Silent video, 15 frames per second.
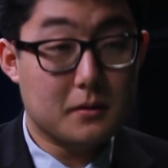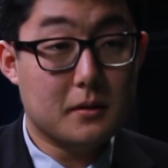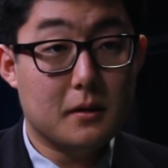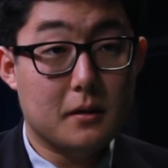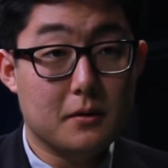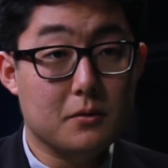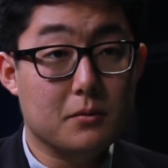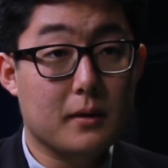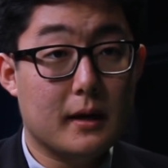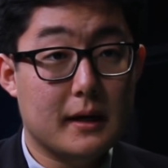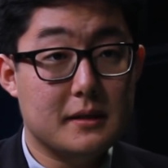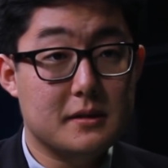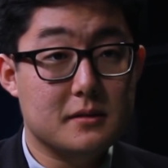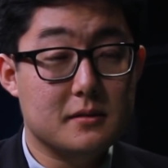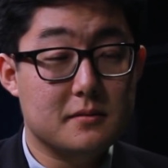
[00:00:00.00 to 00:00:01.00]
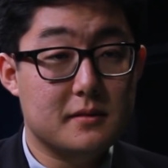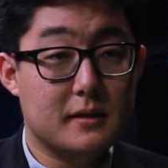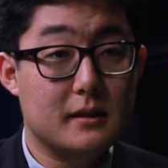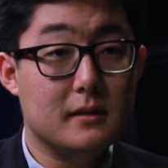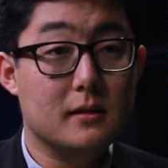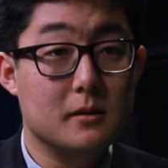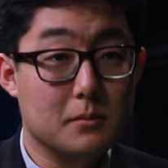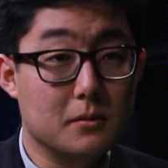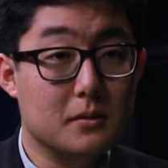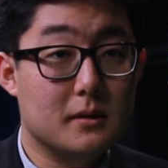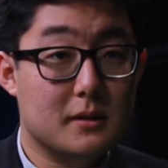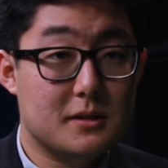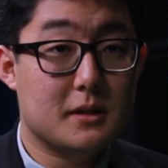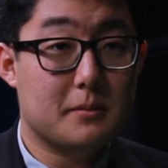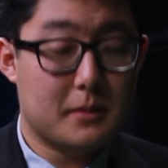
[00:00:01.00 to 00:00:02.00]
called The Rise of Illiberal
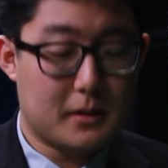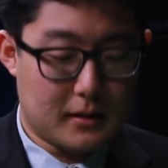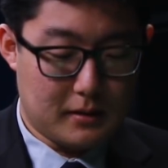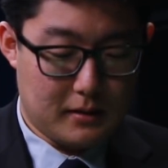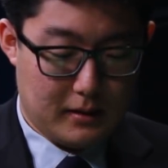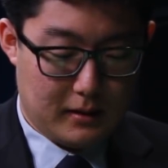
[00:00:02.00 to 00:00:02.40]
Hegemony